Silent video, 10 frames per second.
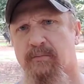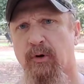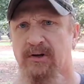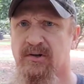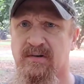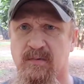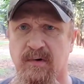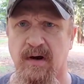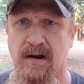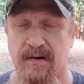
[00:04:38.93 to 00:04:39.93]
precious when
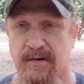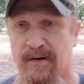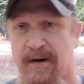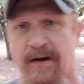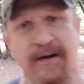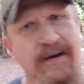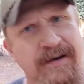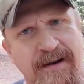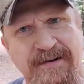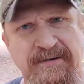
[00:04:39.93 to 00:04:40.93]
you're out here.
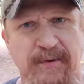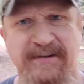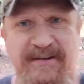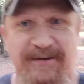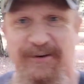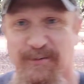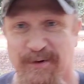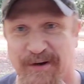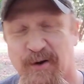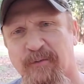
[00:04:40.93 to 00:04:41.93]
I just wasted a little
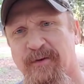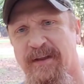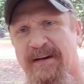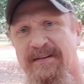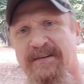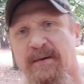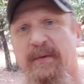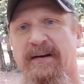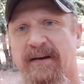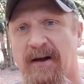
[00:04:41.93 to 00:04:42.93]
bit. Hopefully that doesn't come back to